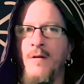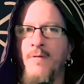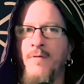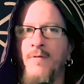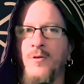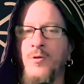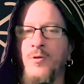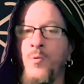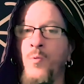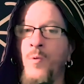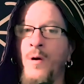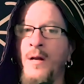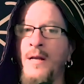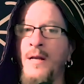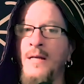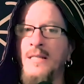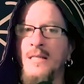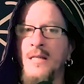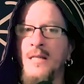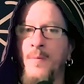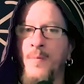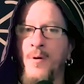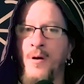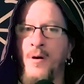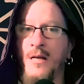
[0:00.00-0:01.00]
for twenty
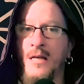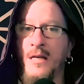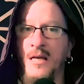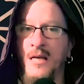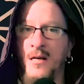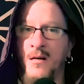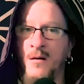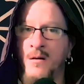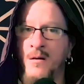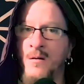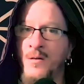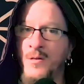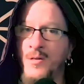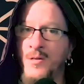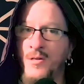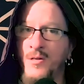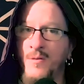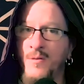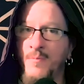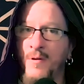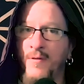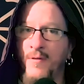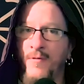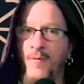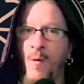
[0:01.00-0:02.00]
some odd years
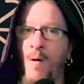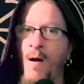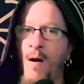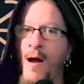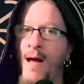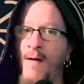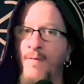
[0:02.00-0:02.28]
before I